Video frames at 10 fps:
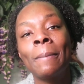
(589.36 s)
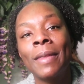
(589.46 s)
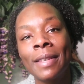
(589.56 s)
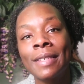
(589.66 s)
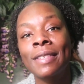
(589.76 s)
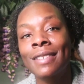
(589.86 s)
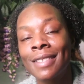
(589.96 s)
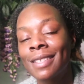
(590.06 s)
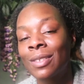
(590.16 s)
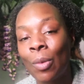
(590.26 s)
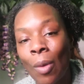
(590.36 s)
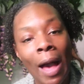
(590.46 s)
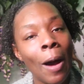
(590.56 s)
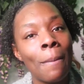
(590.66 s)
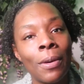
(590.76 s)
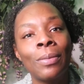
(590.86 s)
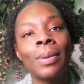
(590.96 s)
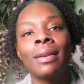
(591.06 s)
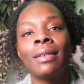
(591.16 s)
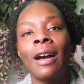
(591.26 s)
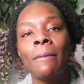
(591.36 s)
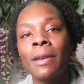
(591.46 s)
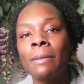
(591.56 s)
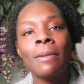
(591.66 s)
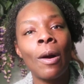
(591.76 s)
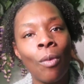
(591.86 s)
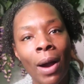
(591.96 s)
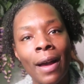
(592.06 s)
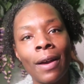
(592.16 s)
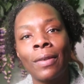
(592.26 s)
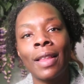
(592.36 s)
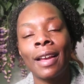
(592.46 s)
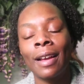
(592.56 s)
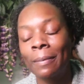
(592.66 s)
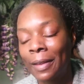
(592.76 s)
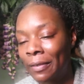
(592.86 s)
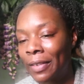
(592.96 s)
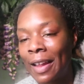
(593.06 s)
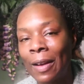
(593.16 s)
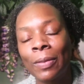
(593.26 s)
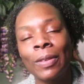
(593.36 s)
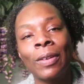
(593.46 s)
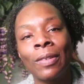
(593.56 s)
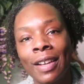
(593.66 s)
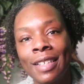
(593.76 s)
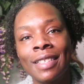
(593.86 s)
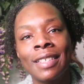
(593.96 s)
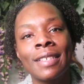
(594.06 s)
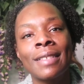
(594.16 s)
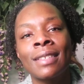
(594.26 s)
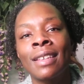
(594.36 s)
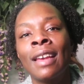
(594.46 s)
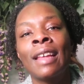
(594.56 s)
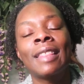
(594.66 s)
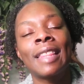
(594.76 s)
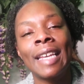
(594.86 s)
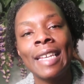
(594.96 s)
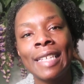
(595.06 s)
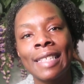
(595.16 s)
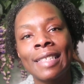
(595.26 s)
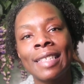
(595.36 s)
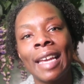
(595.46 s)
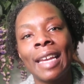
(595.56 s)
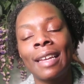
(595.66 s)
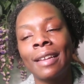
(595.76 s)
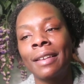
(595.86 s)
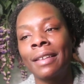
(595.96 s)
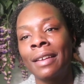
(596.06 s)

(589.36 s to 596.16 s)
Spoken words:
this is just a wow moment. I'm in my wow. Like, I'm living out the craziest things. And